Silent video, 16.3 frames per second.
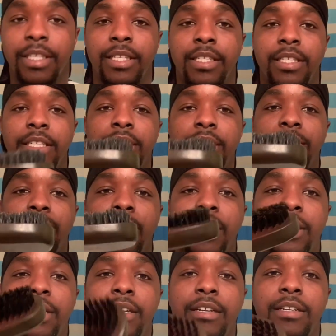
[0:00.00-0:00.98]
this right
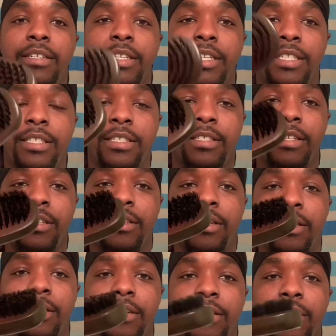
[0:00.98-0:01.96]
here, this is another
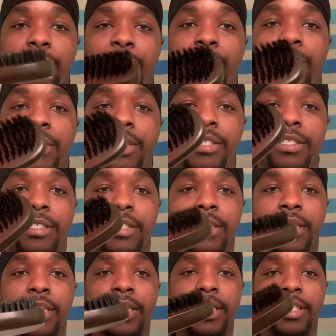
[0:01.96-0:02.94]
good brush.
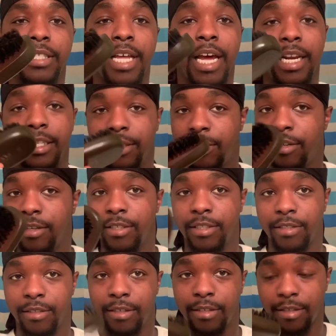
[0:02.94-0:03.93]
Not as good as
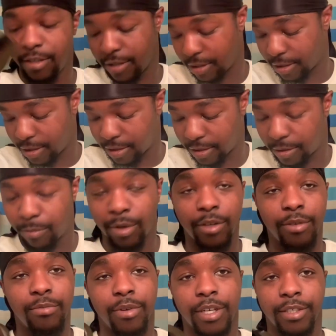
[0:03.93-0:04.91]
the blue
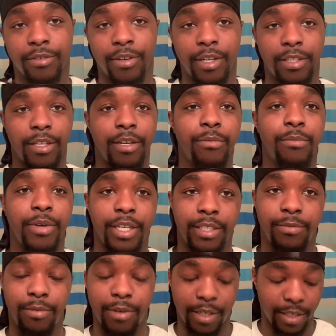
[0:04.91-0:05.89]
brush right there, but it's
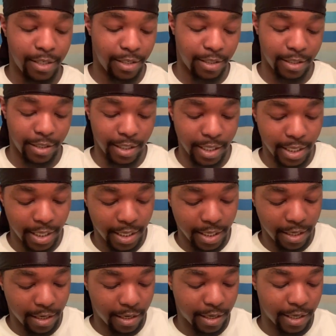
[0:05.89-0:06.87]
pretty good. All
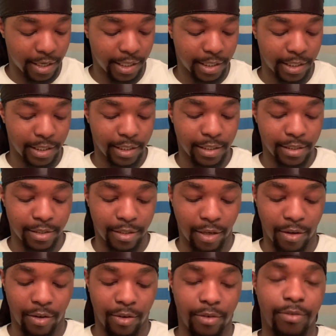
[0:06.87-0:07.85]
right,
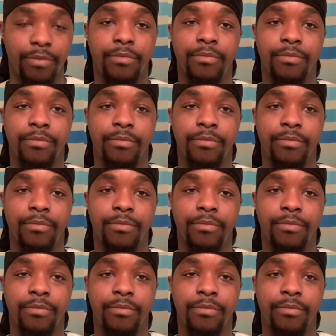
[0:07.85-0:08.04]
so